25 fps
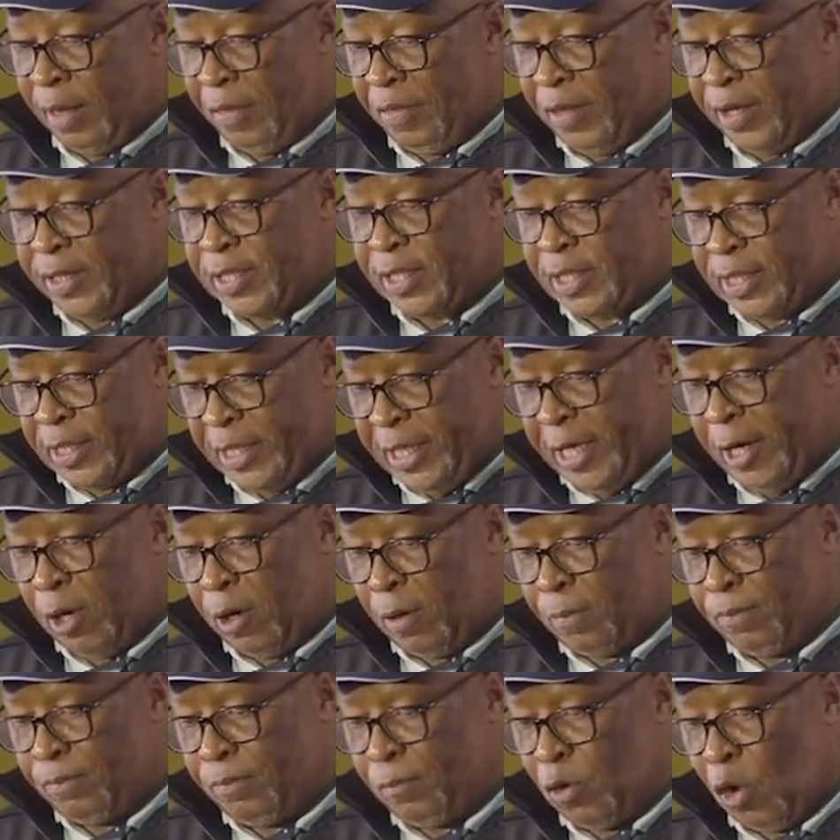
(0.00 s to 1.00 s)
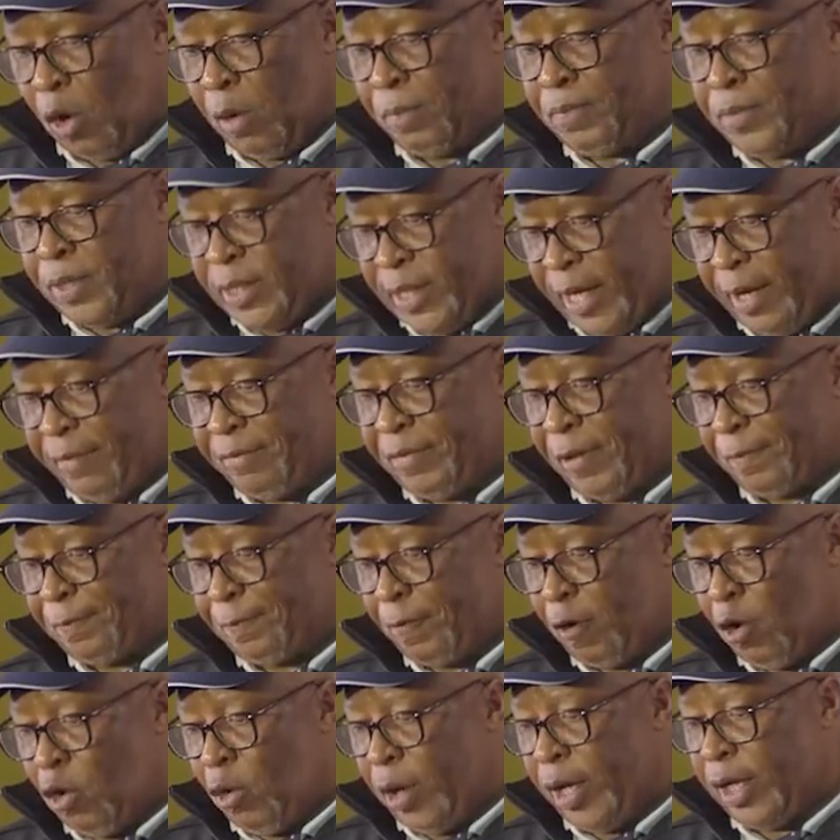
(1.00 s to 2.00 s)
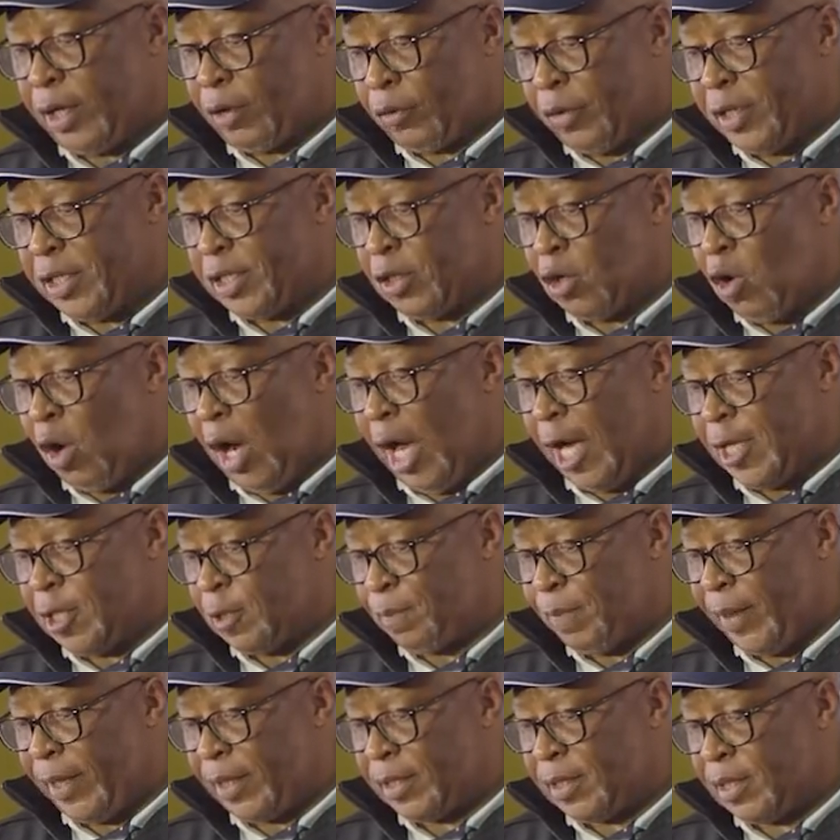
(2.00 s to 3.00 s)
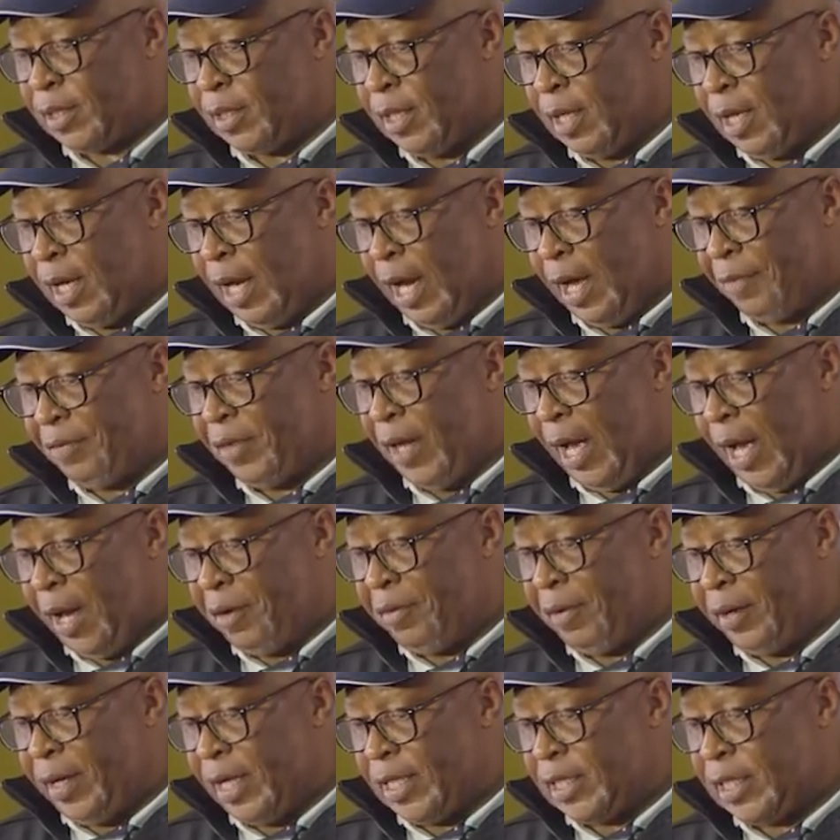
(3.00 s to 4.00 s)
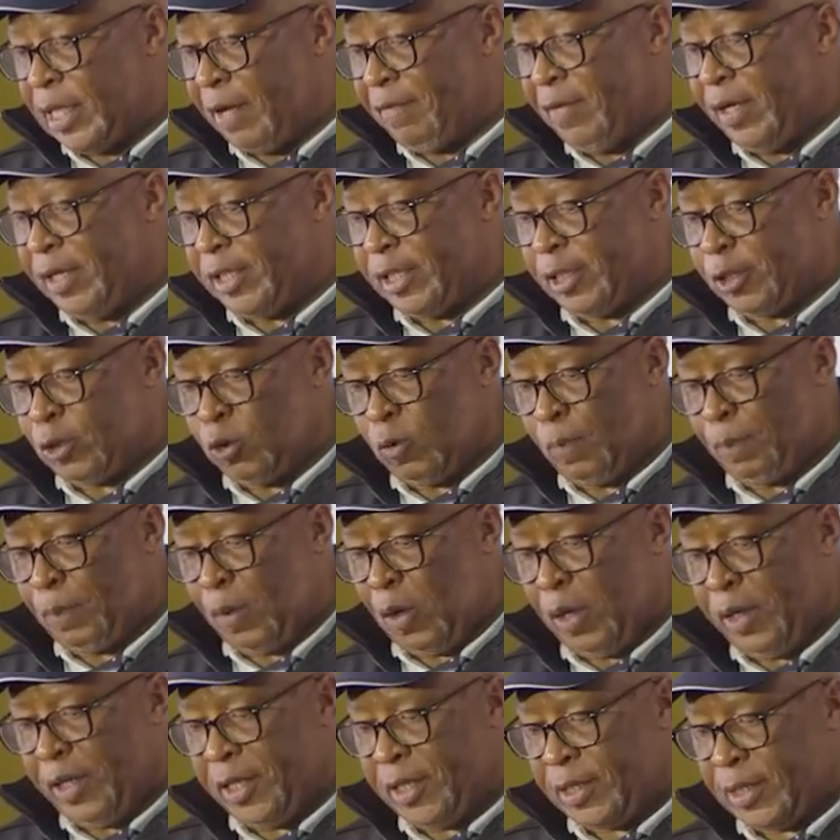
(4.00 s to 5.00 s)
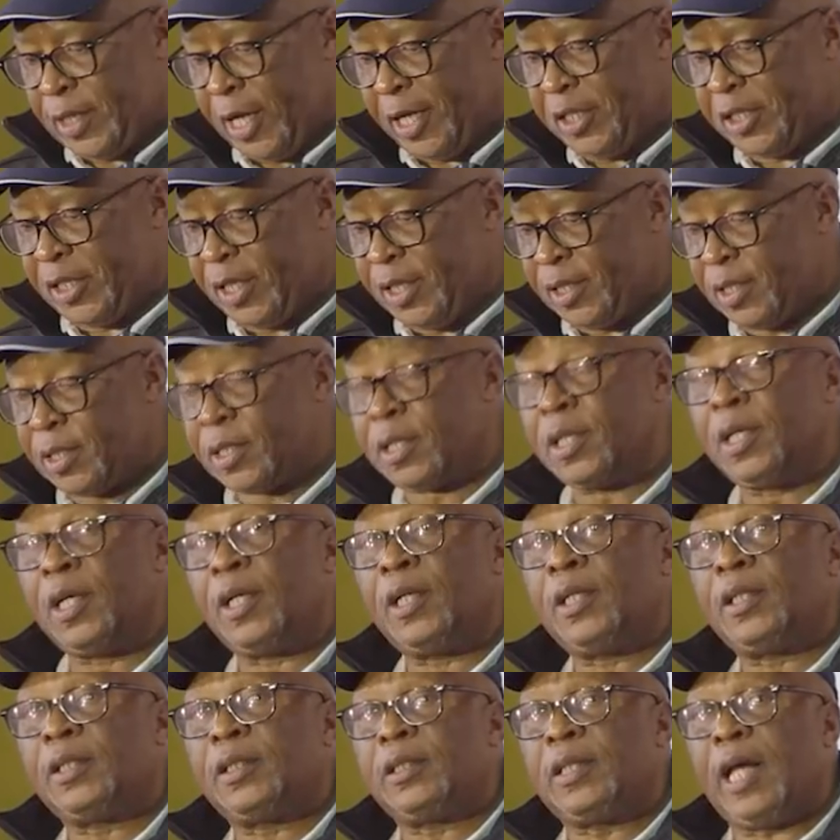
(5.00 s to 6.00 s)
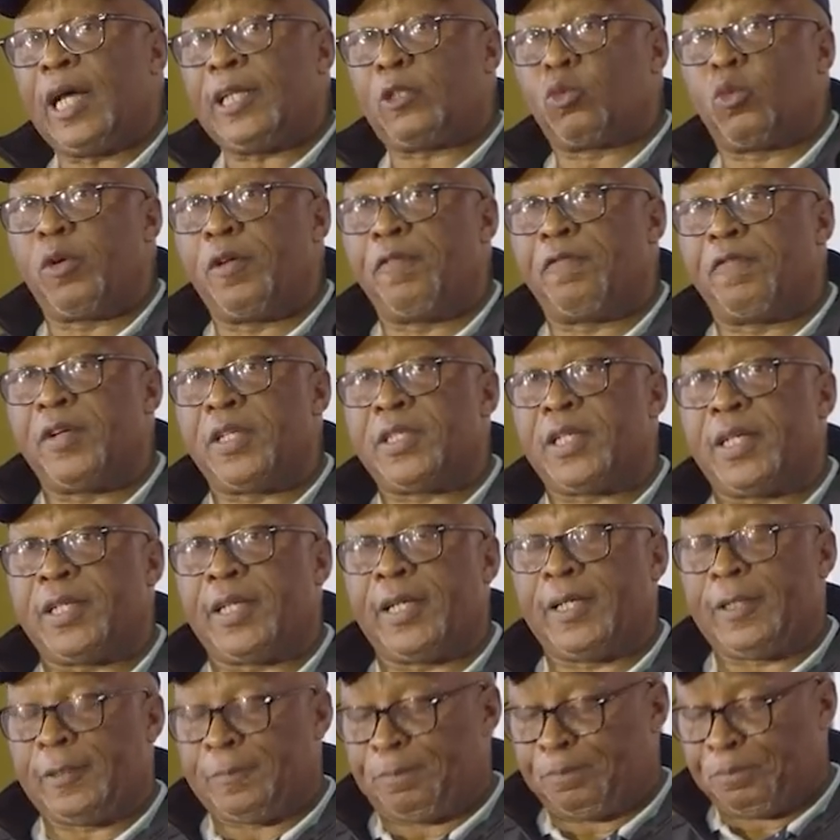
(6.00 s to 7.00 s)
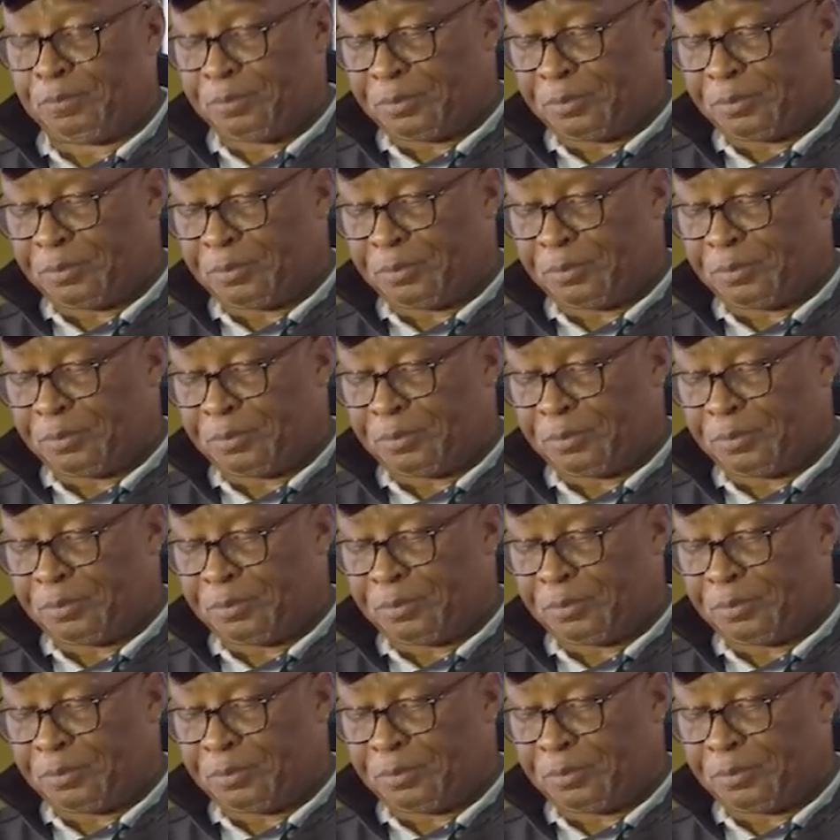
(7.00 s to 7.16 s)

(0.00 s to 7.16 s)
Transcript: The SEOM observed the following critical aspects at the 172 polling stations that we visited.